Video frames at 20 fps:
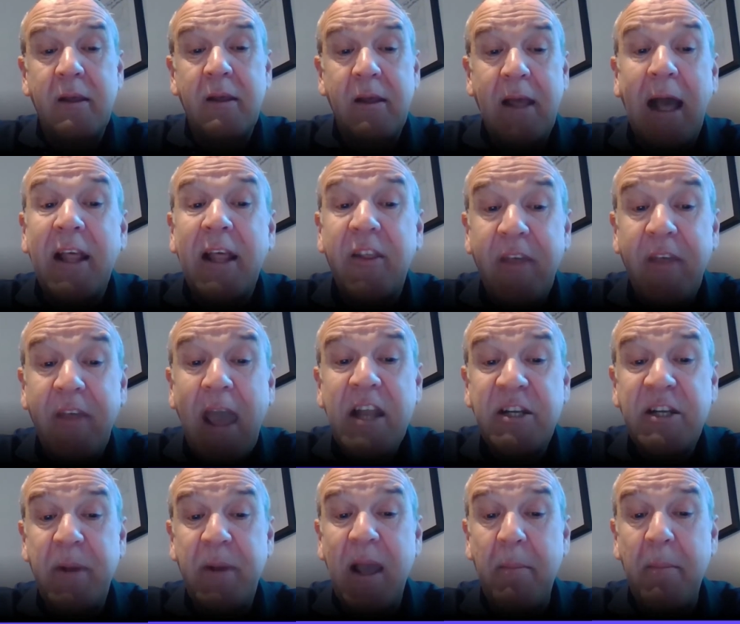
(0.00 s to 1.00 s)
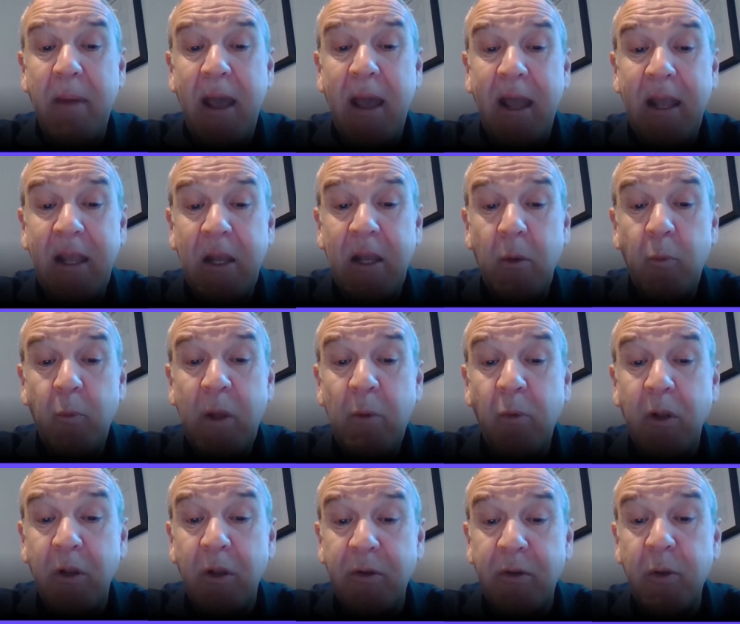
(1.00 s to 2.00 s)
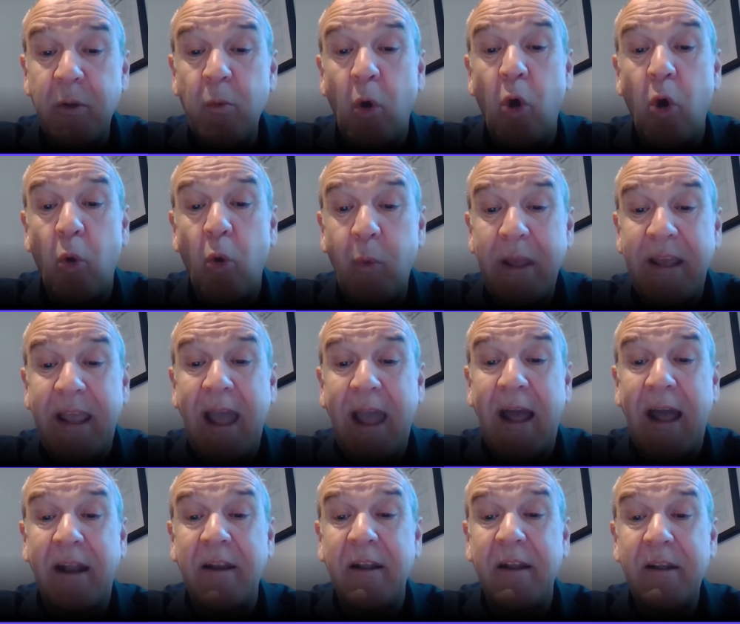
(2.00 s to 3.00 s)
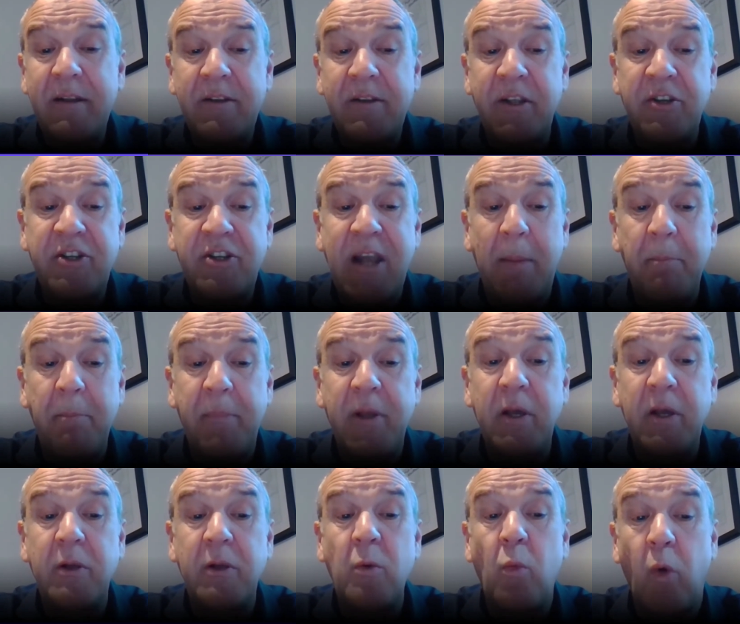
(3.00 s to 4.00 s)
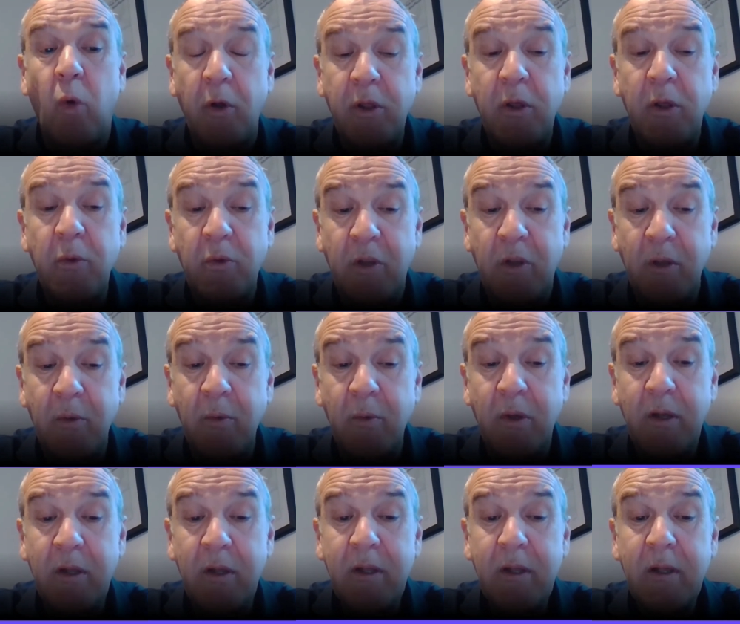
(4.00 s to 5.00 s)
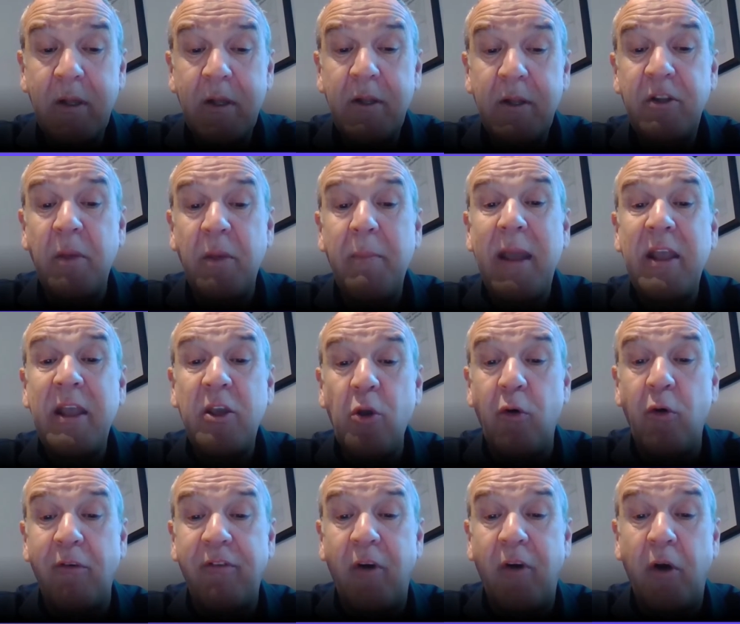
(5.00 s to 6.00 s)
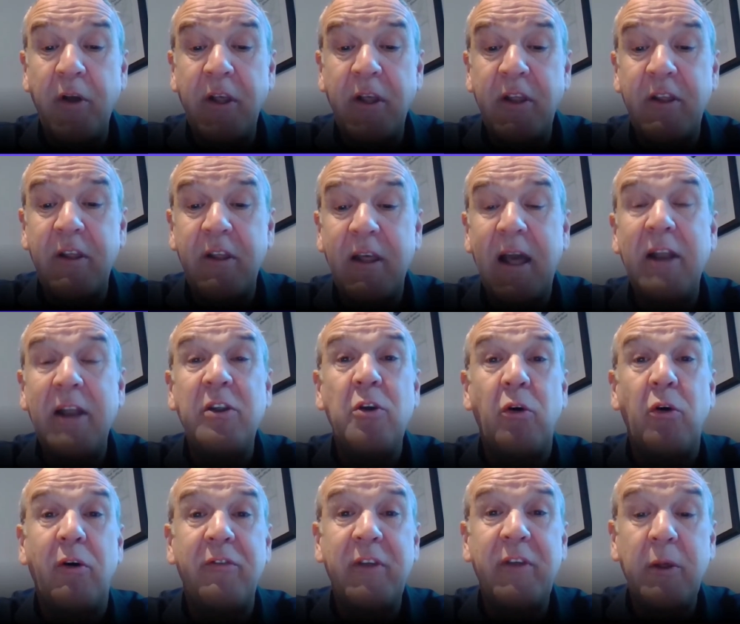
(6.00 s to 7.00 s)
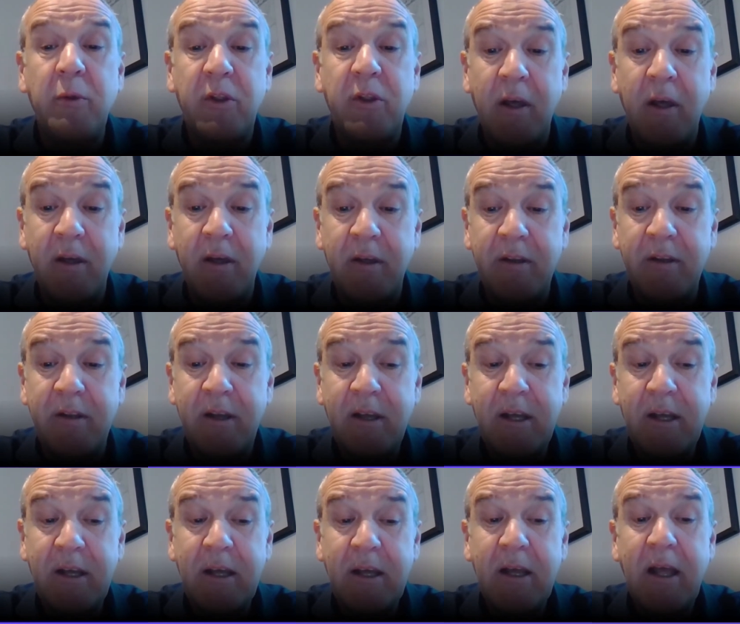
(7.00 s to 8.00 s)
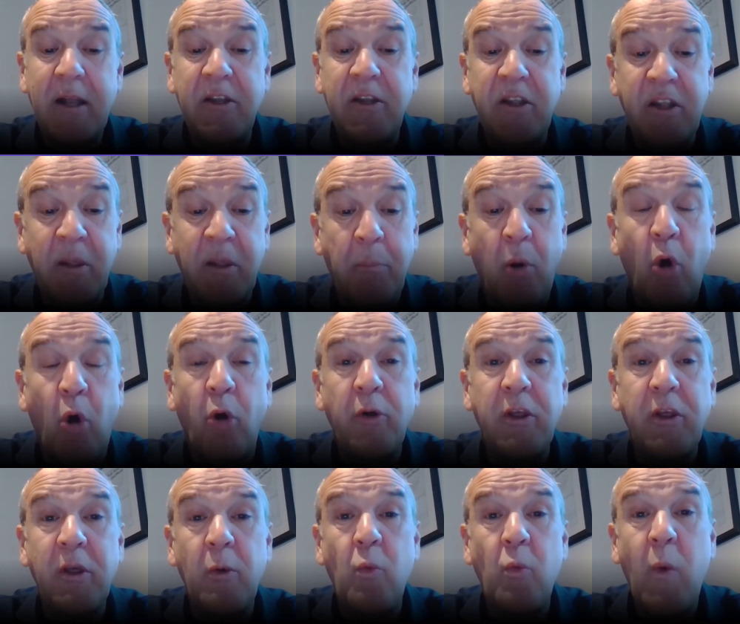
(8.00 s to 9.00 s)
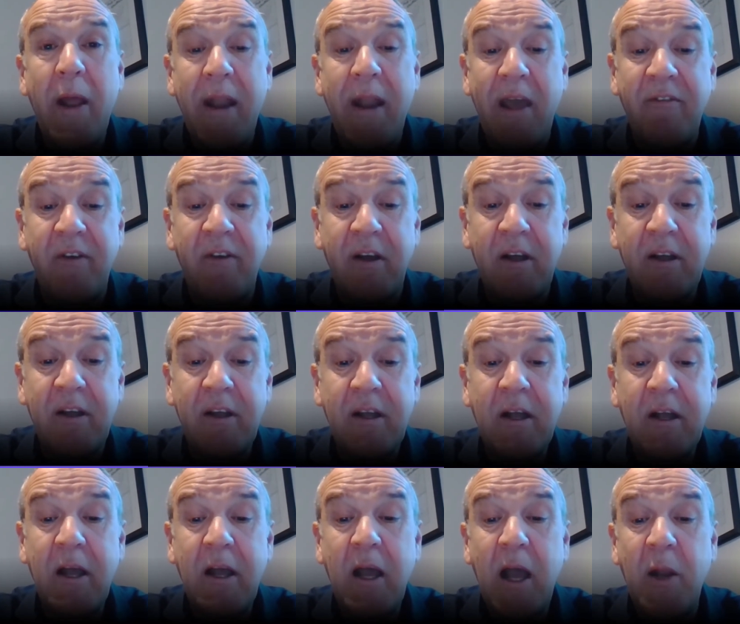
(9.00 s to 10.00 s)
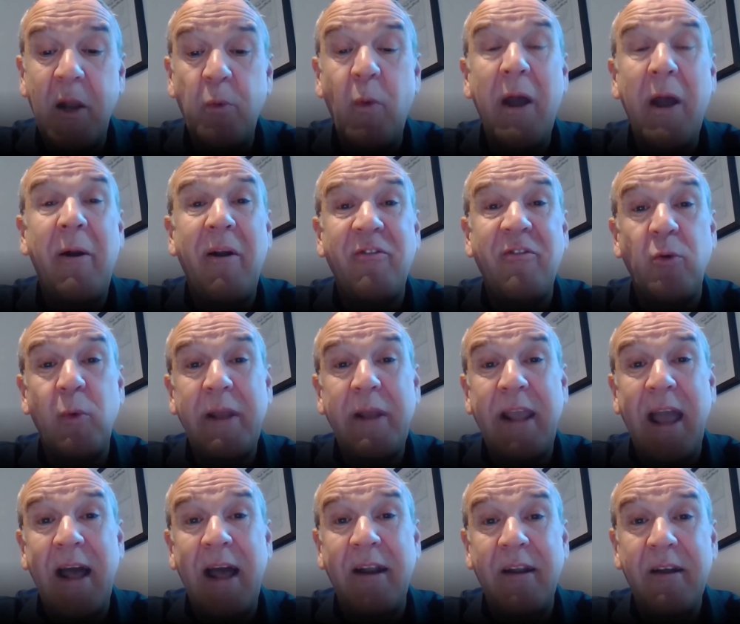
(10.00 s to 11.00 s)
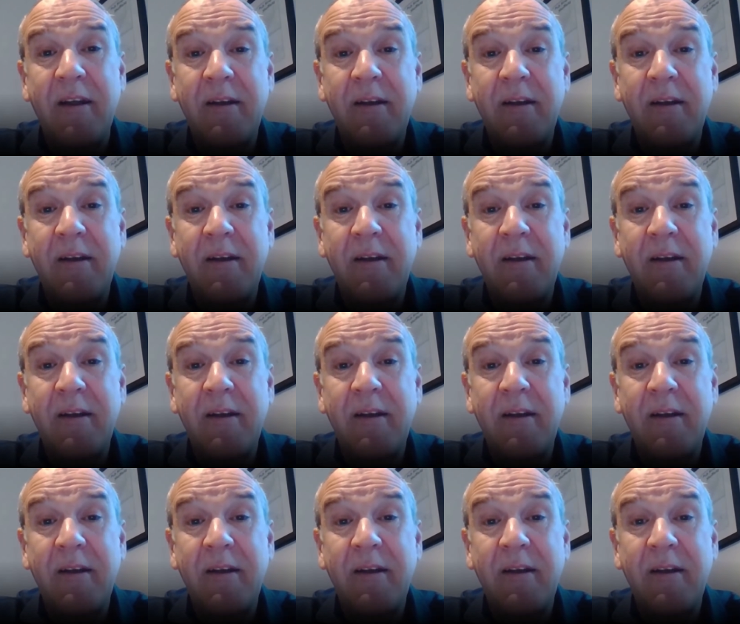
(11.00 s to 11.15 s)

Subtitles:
As the HPMA, we will do all we can to champion what you do, to make your voice and your views heard, and to support you whenever and wherever we can.